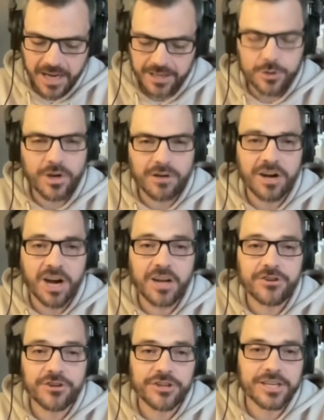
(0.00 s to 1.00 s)
you have a
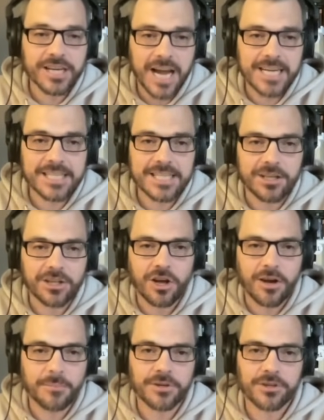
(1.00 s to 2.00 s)

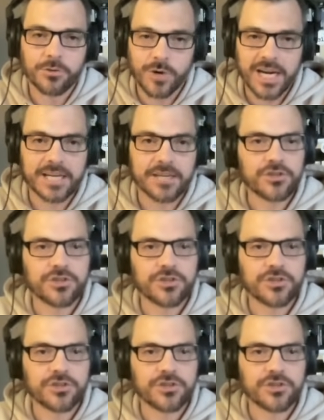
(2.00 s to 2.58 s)
190-kilometer range.